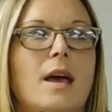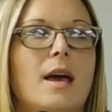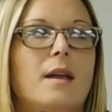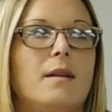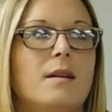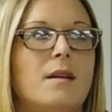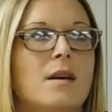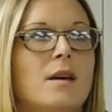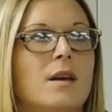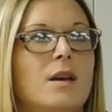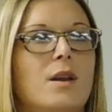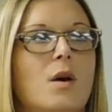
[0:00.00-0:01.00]
And
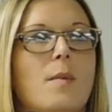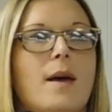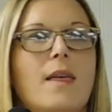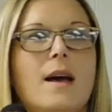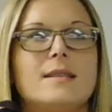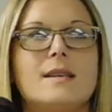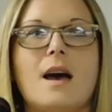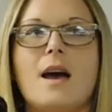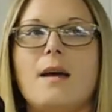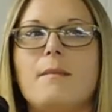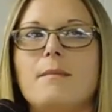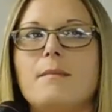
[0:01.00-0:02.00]
by that
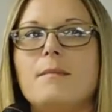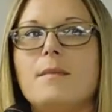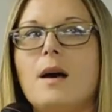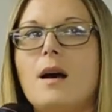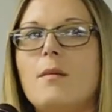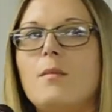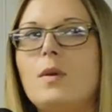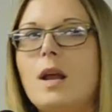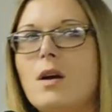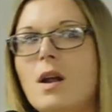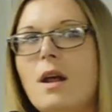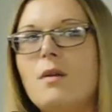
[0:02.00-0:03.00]
time, when I
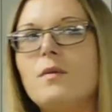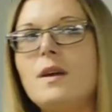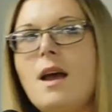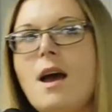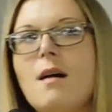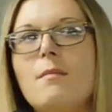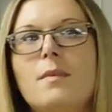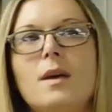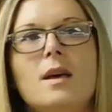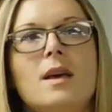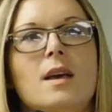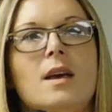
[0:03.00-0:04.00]
got out of rehab,
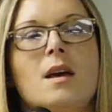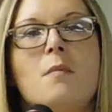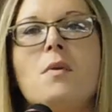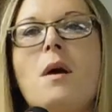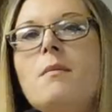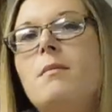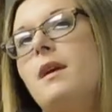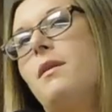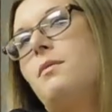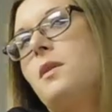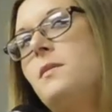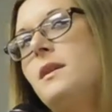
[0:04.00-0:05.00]
probably
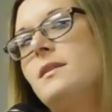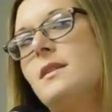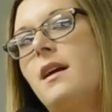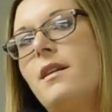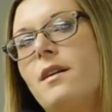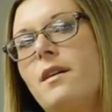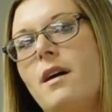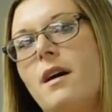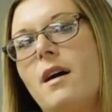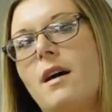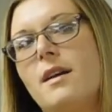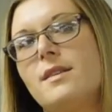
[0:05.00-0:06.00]
3 weeks later,
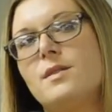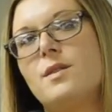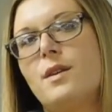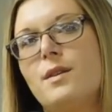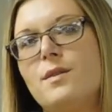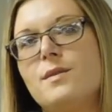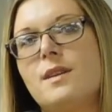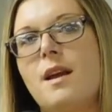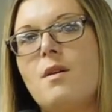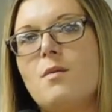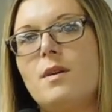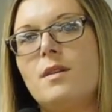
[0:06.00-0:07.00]
I started using
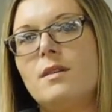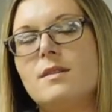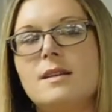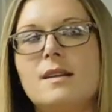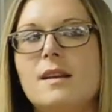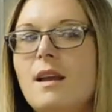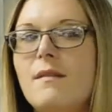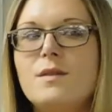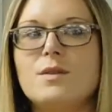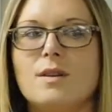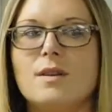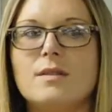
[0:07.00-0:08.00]
heroin because I didn't have
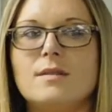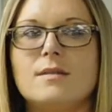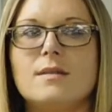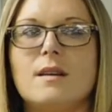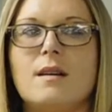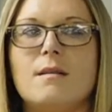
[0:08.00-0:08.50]
insurance.